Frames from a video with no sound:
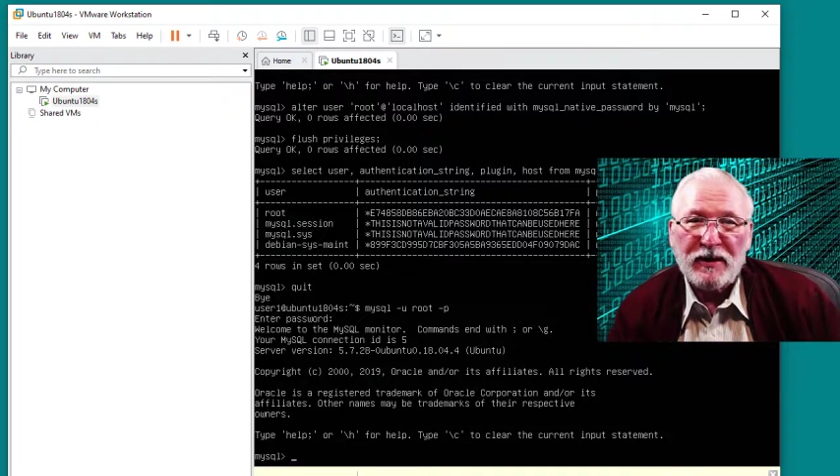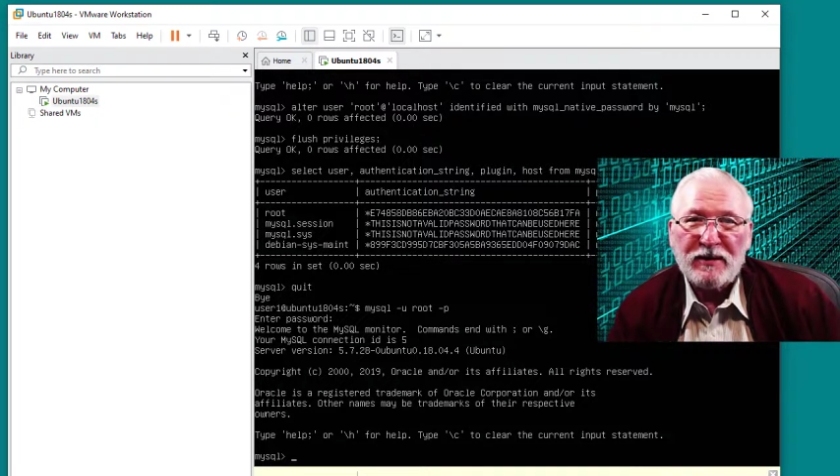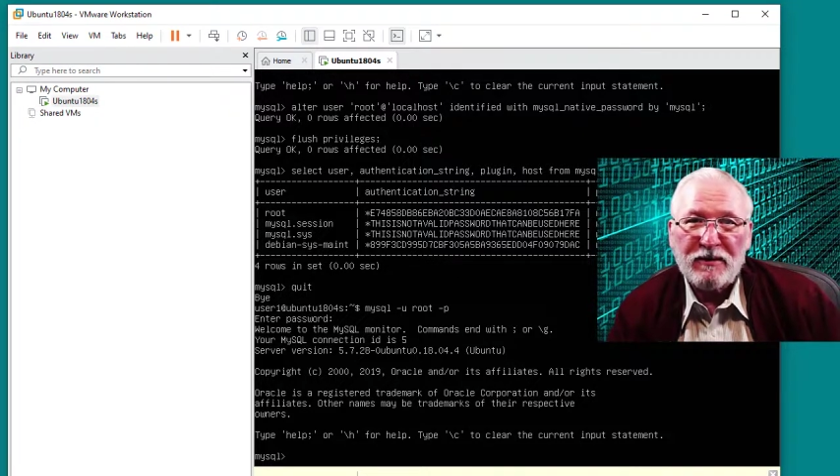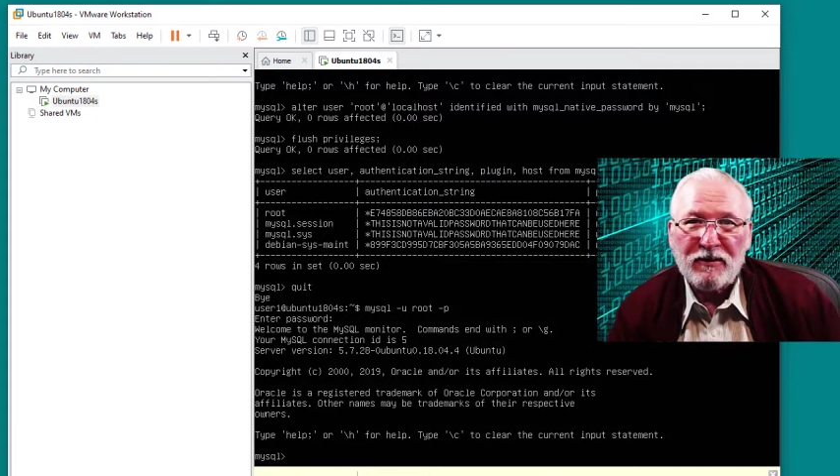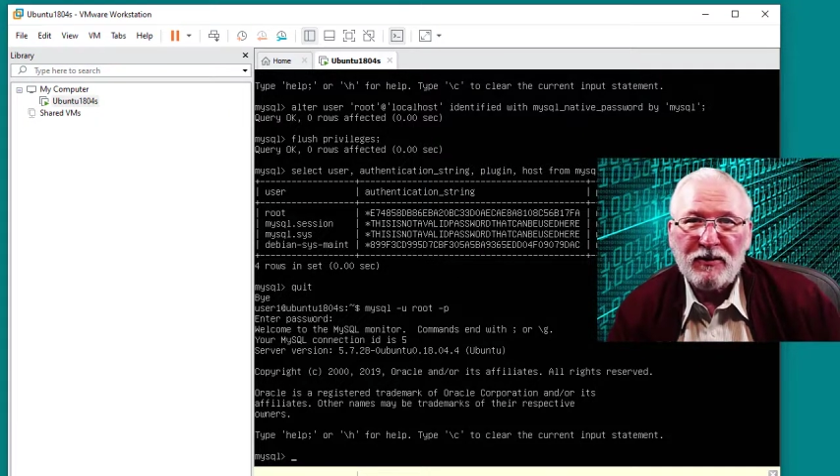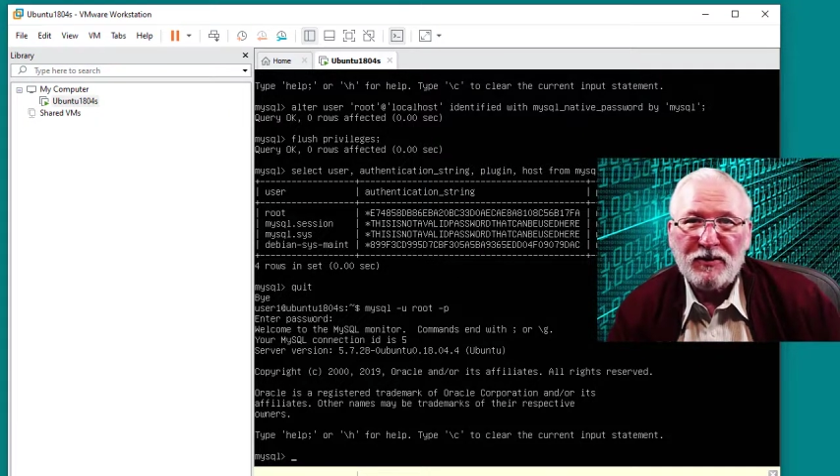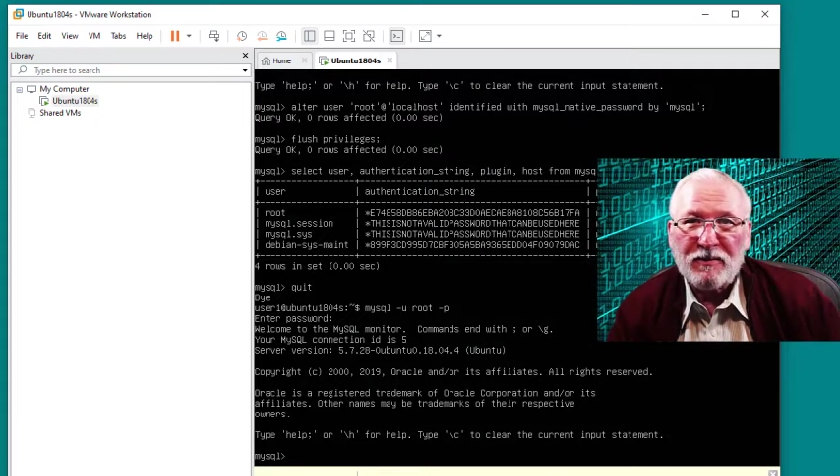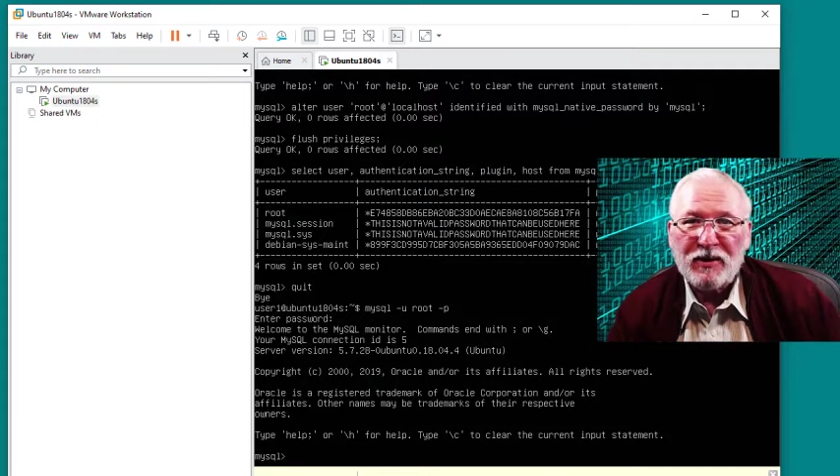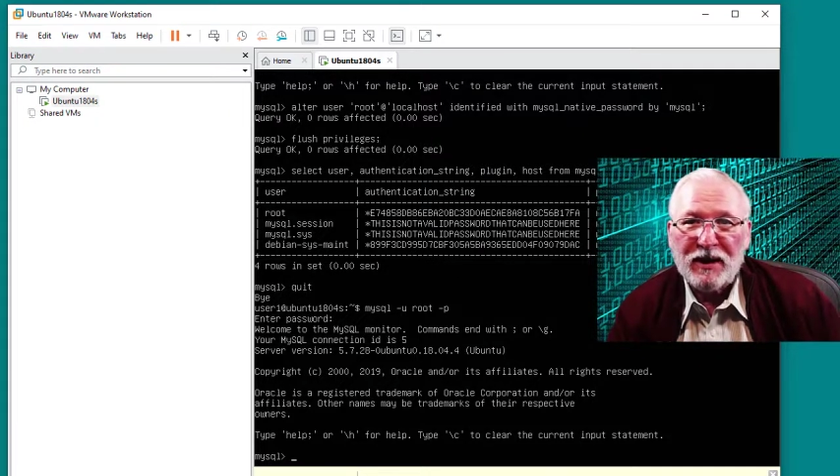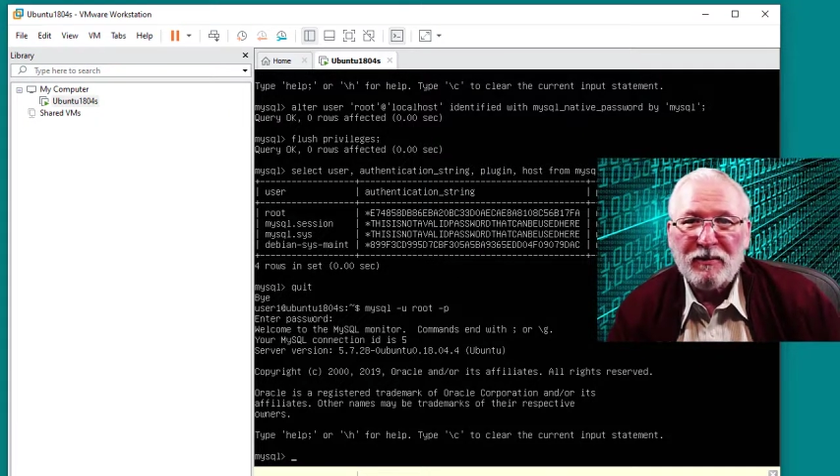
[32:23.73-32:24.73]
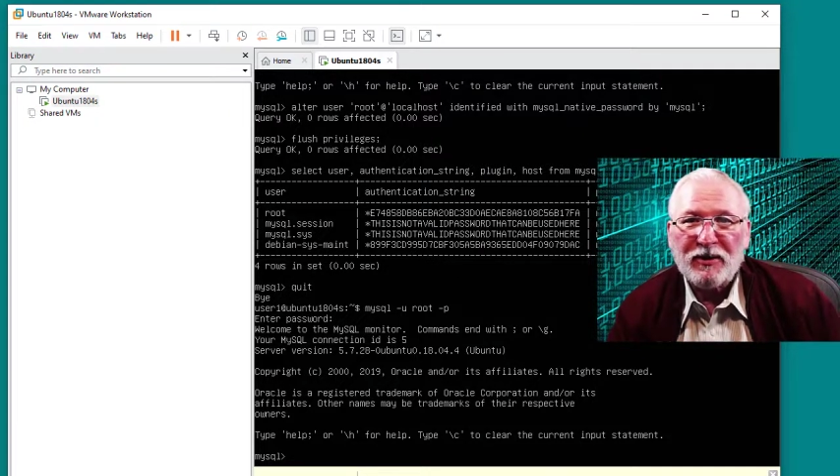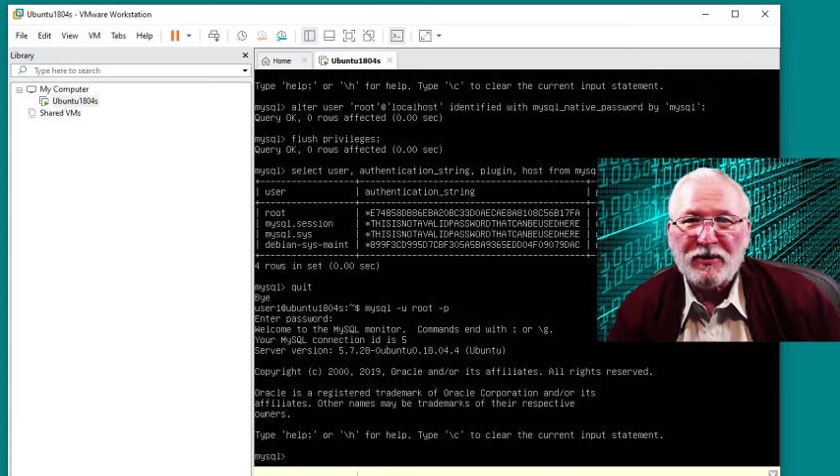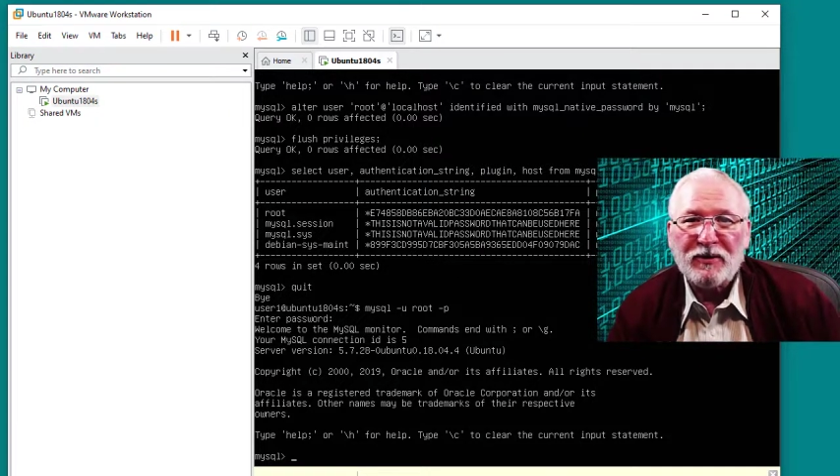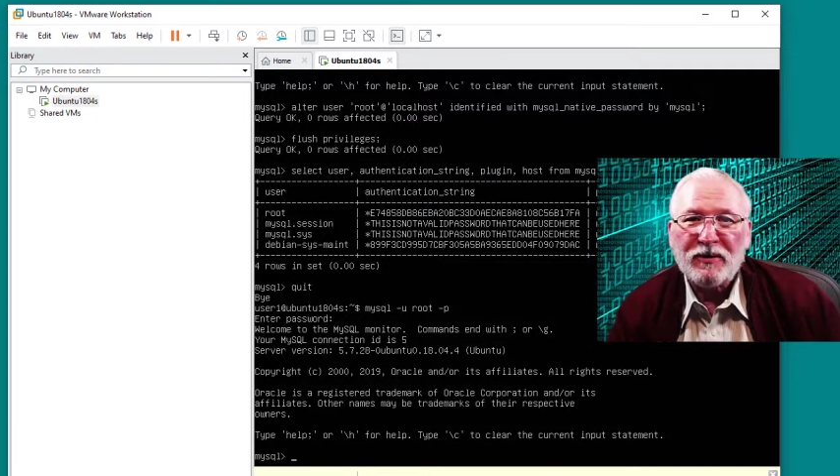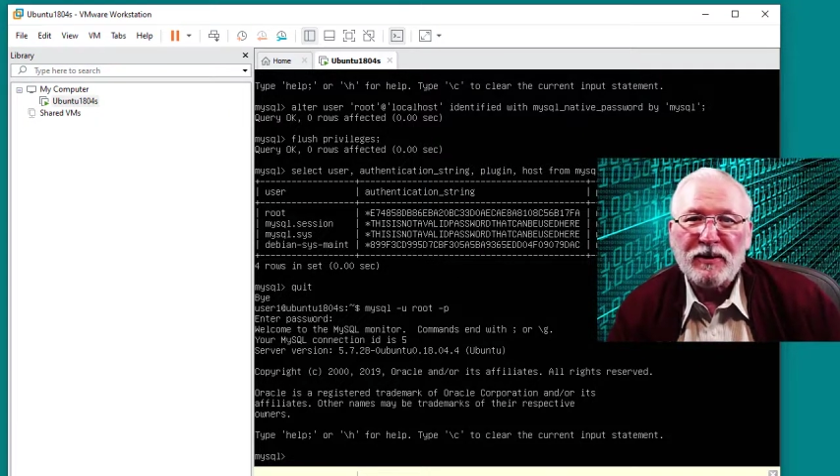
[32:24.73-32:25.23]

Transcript: So the things you used to be